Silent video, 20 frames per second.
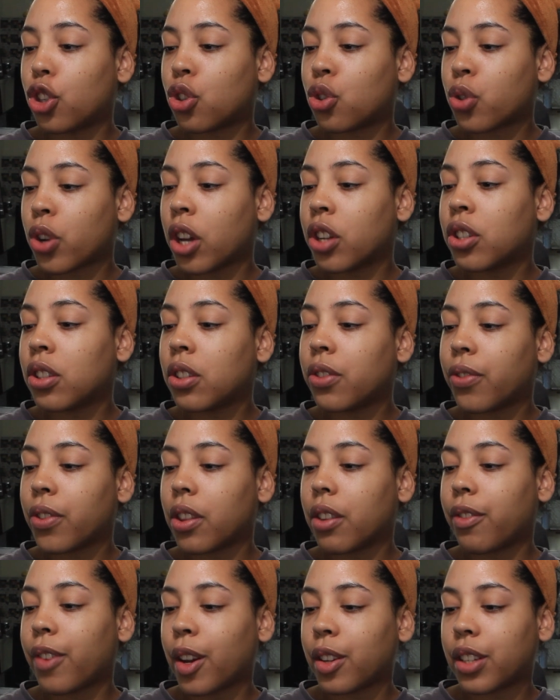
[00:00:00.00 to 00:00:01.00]
instructions for
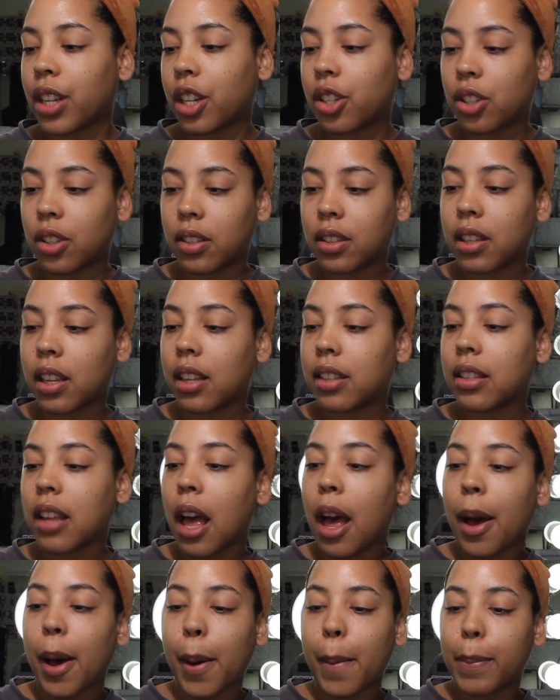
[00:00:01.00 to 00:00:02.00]
the foundation says,
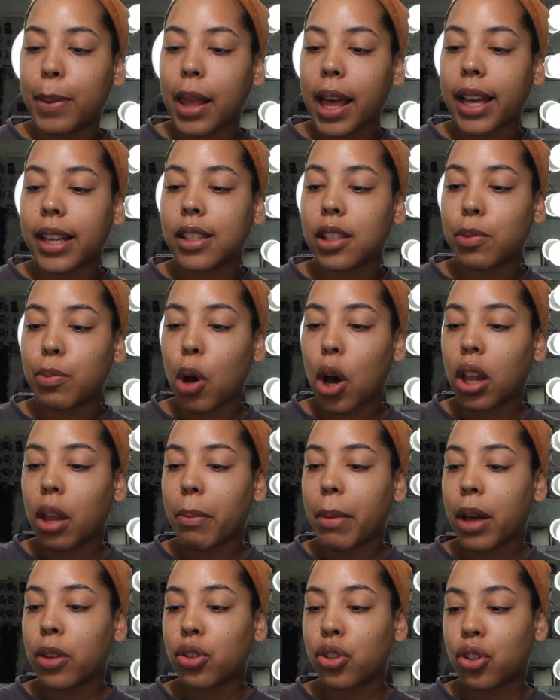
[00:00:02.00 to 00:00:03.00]
apply a small
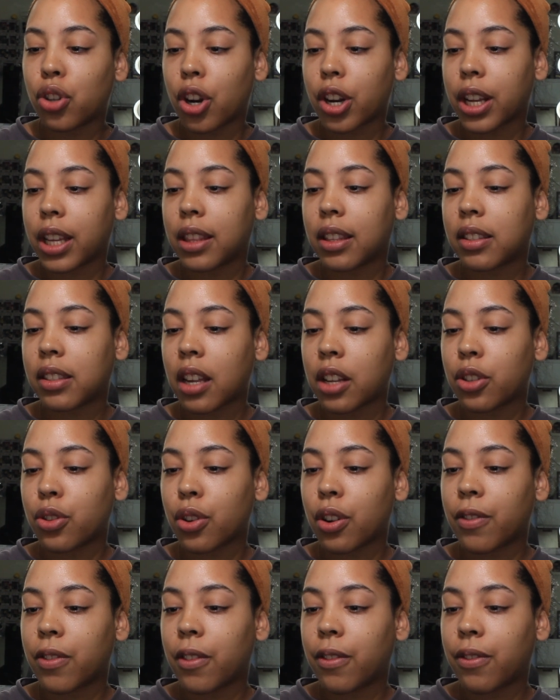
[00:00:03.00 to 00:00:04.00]
amount starting in the center
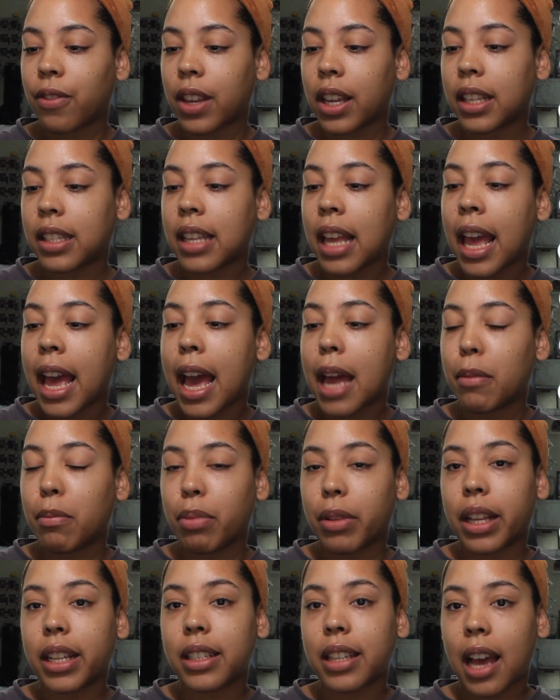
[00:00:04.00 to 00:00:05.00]
of the face and
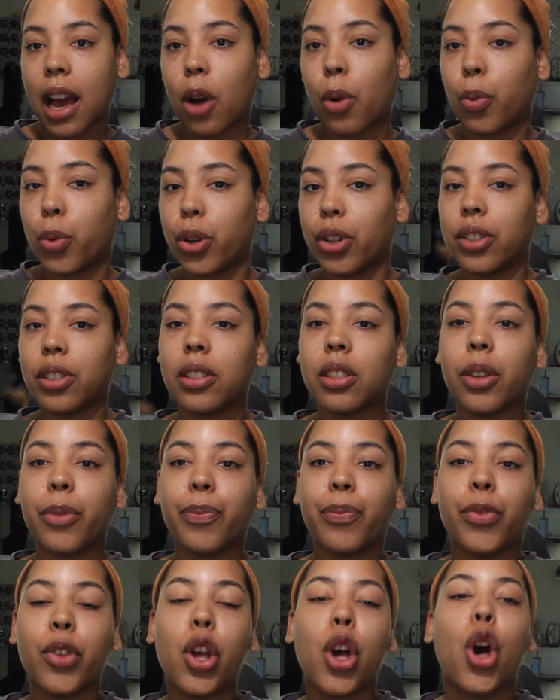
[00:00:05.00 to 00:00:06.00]
blend outwards.
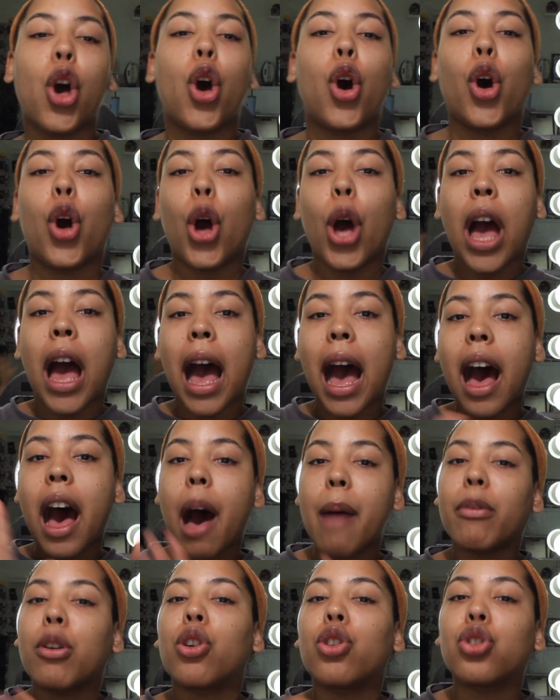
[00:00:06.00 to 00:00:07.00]

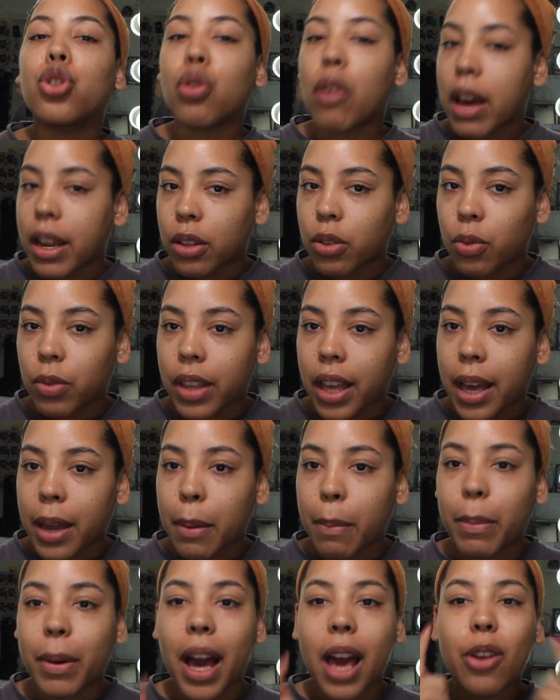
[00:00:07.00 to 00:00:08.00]
I'm going to try to do that,
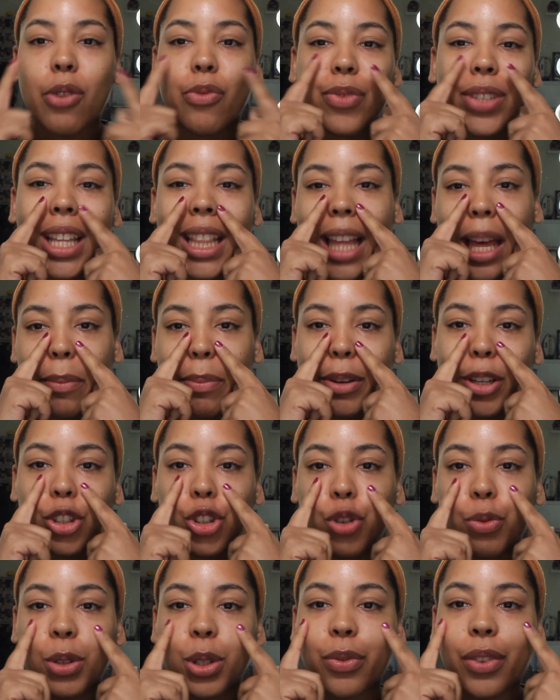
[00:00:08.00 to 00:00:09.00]
but I don't really like putting
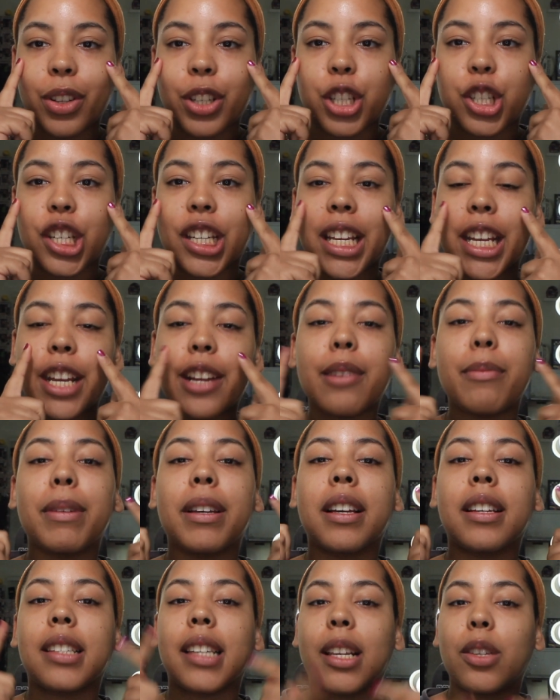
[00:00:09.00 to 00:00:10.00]
too much foundation here
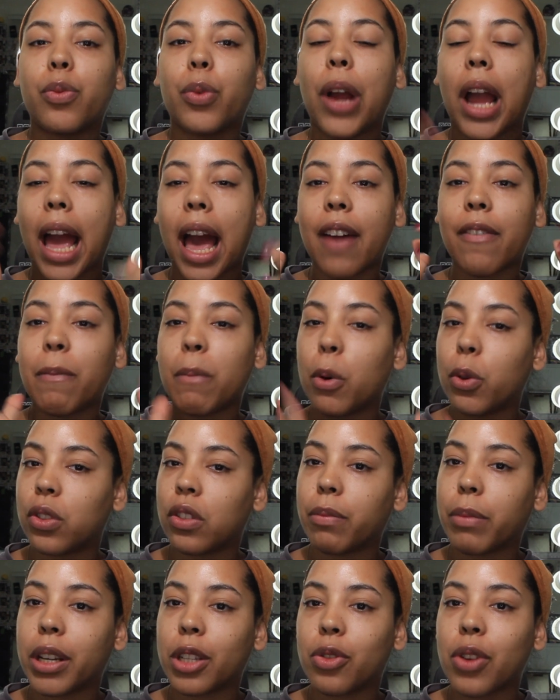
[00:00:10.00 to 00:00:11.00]
because that's where I have most of
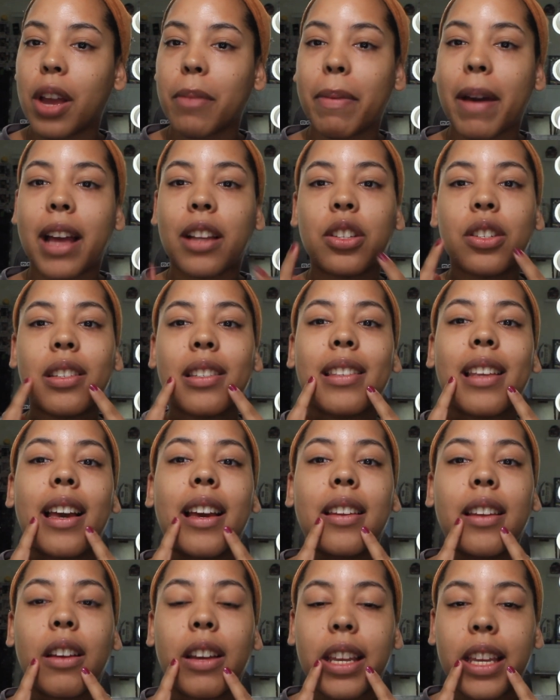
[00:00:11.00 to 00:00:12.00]
my dry patches
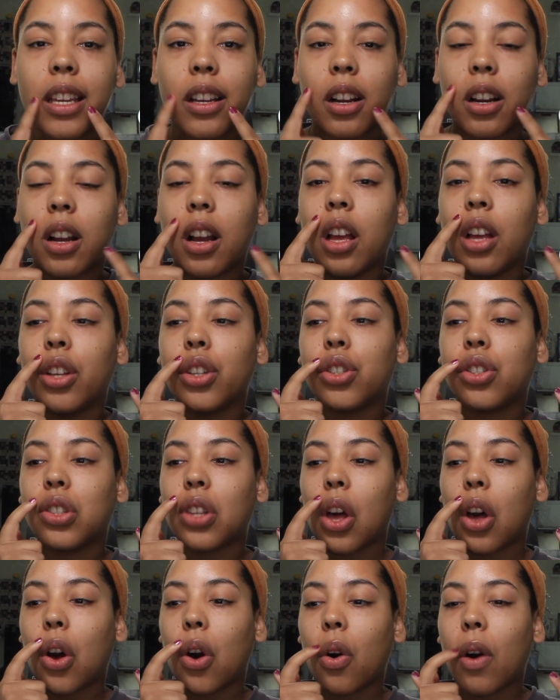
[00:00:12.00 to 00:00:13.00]
and here.
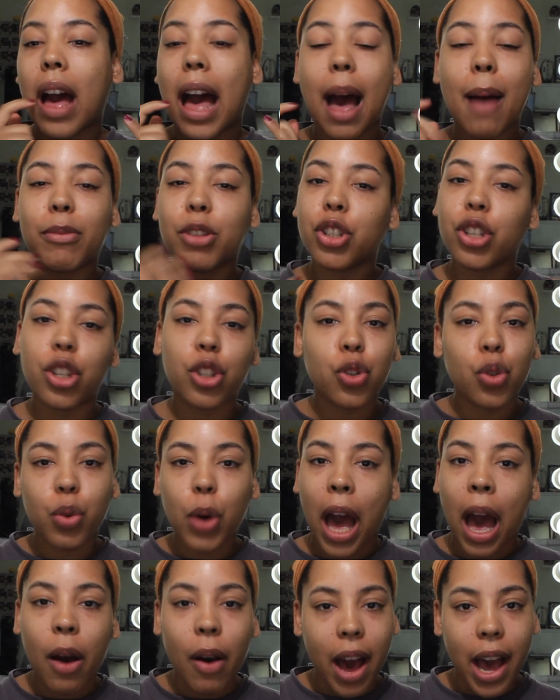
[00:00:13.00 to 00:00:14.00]
So I'm just going to do
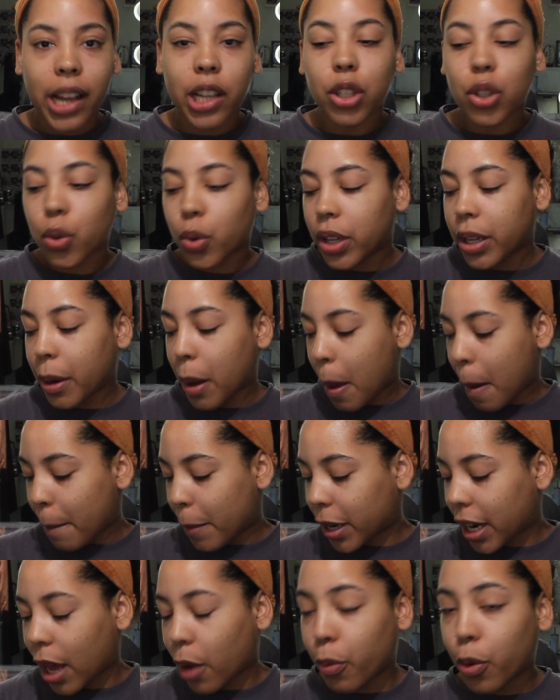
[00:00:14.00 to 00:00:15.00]
how I do it,
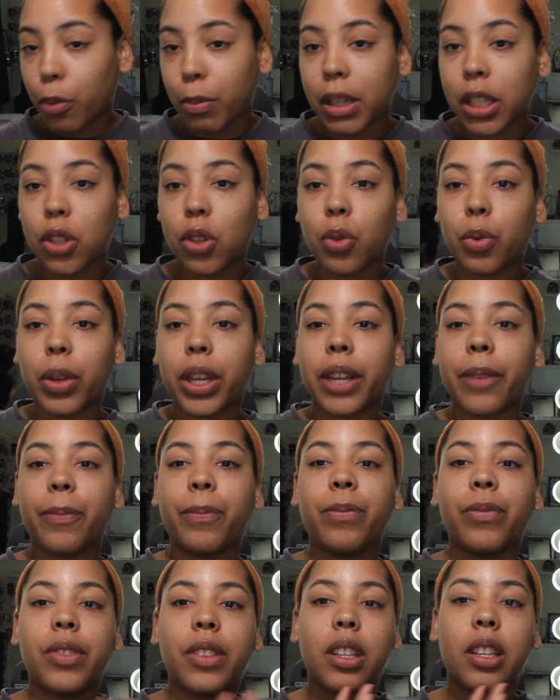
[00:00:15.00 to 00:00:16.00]
but I will be doing
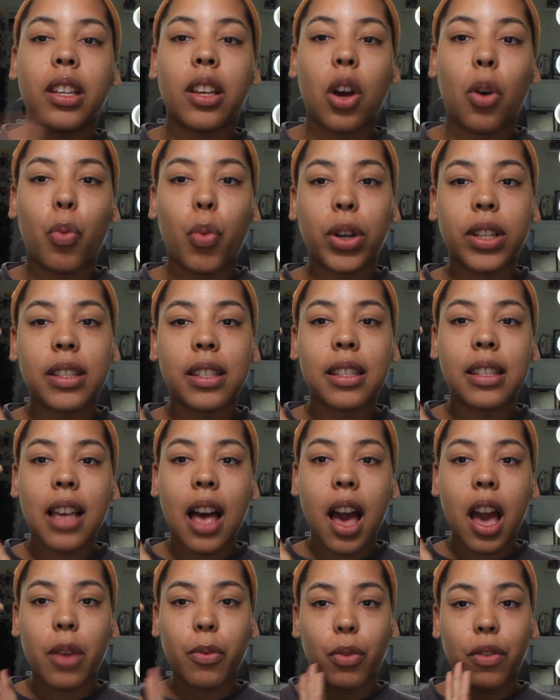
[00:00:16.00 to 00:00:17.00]
one
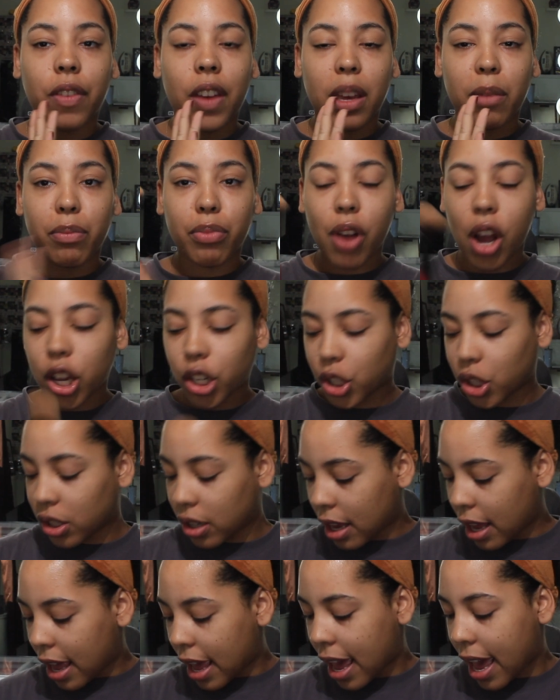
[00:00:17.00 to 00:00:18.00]
side with a brush
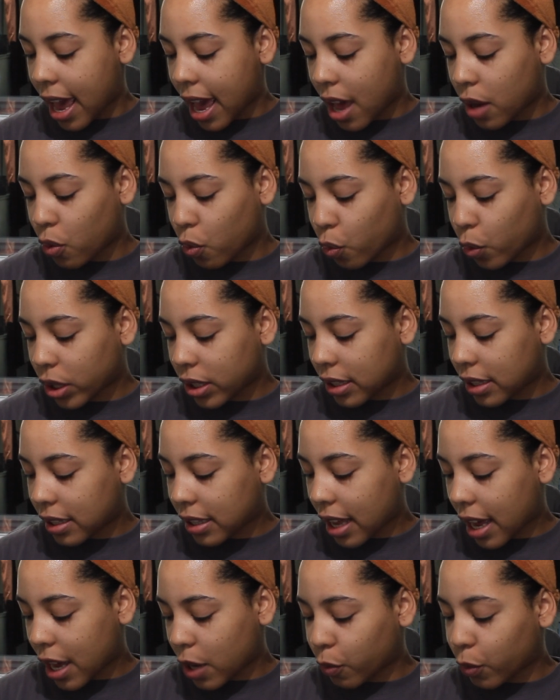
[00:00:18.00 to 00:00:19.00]
and one
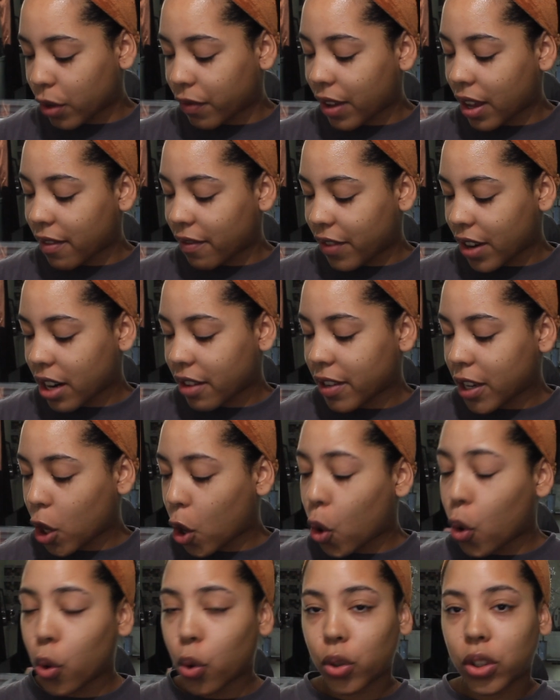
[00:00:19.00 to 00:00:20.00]
side with a very
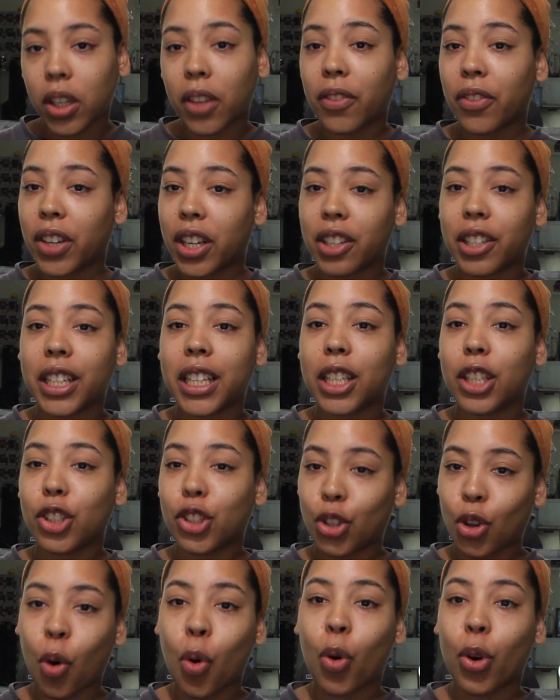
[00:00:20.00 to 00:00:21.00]
old, very
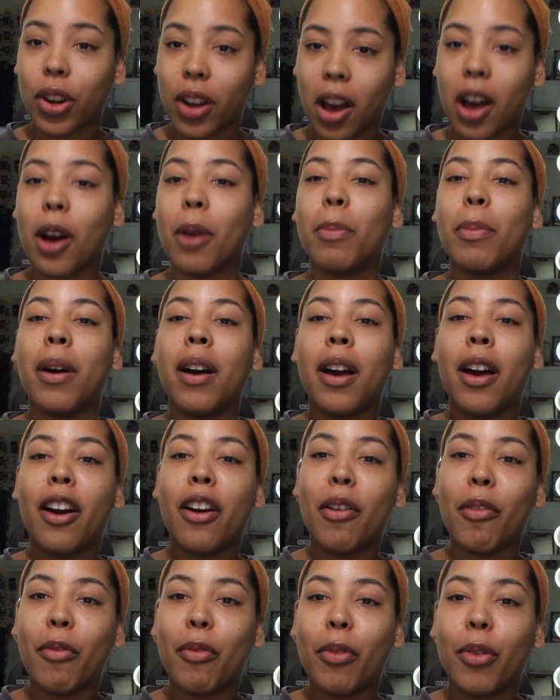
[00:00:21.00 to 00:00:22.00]
torn up
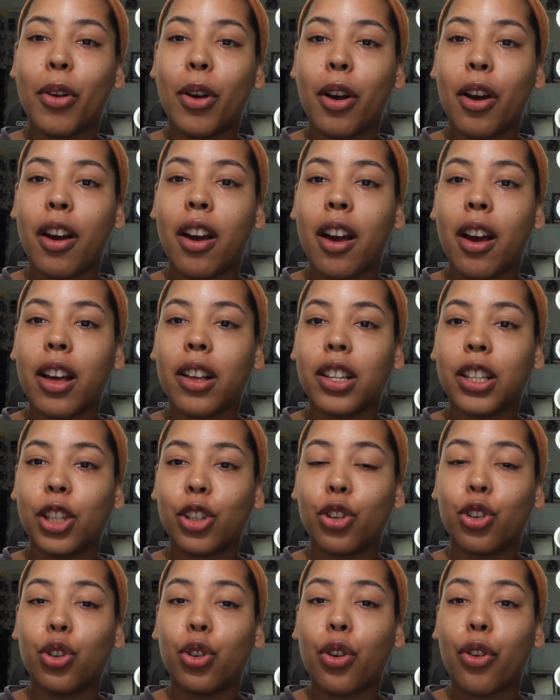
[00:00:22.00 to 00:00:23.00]

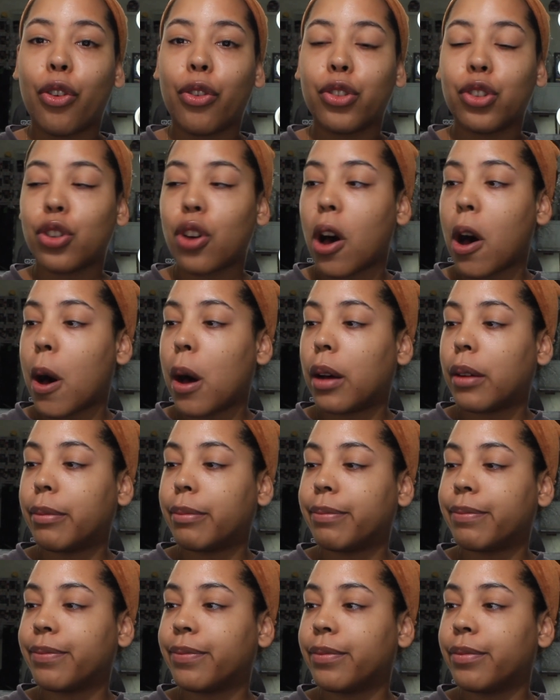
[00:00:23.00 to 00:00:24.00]
little,
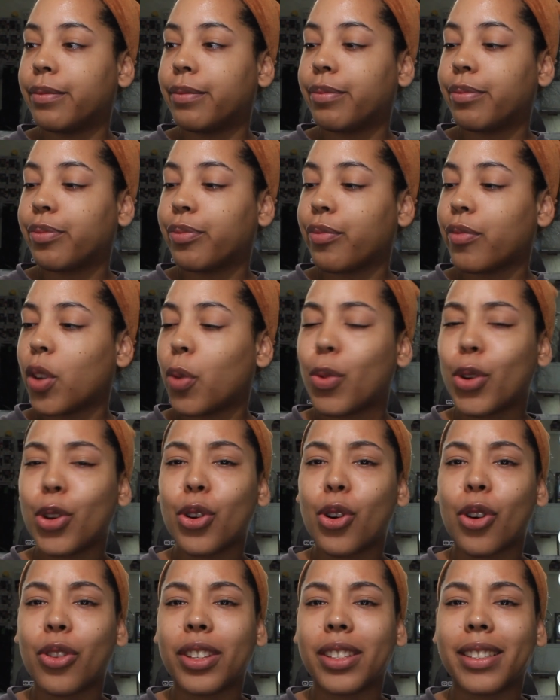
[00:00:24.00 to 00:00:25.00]
what do you
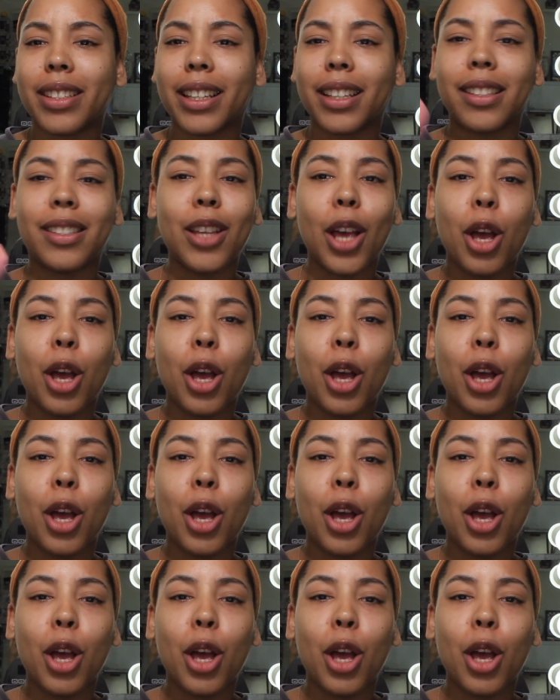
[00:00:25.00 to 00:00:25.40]
call these things?